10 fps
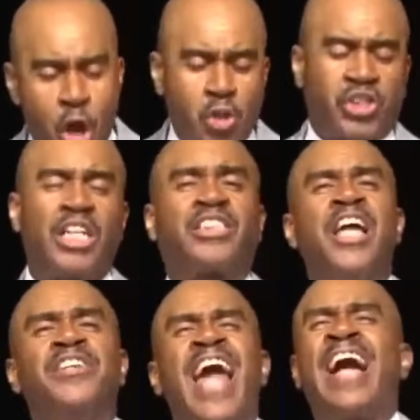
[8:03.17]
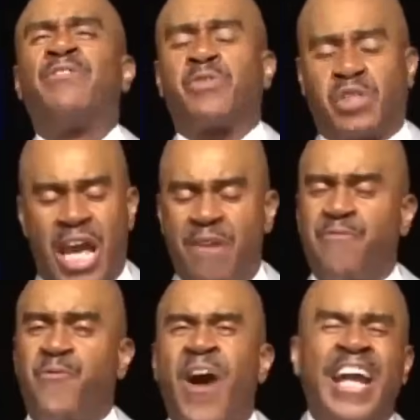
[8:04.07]
Used to denounce and
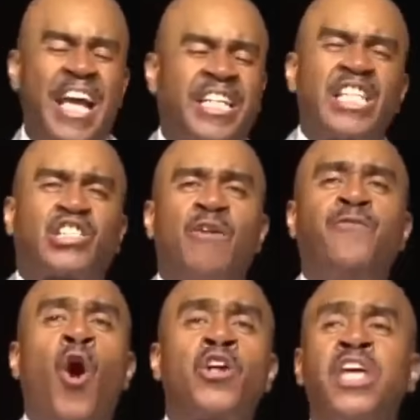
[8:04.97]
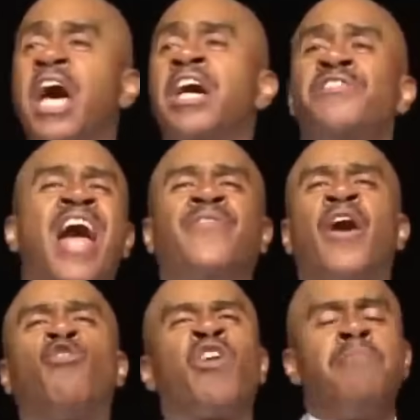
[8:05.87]
fight against divorce. Now
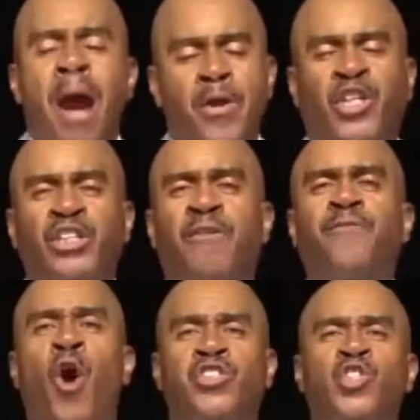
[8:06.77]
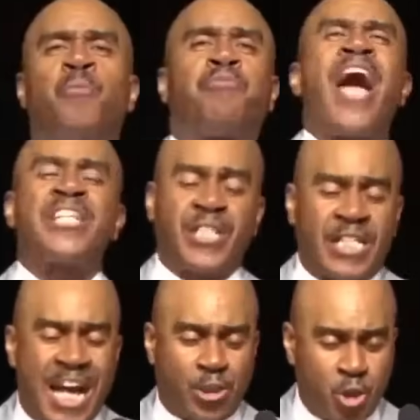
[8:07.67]
they're remarrying divorce. Your pastor
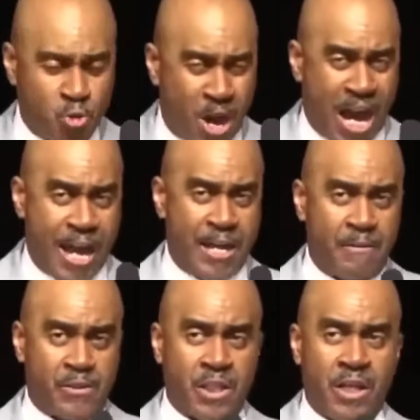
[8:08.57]
got two wives.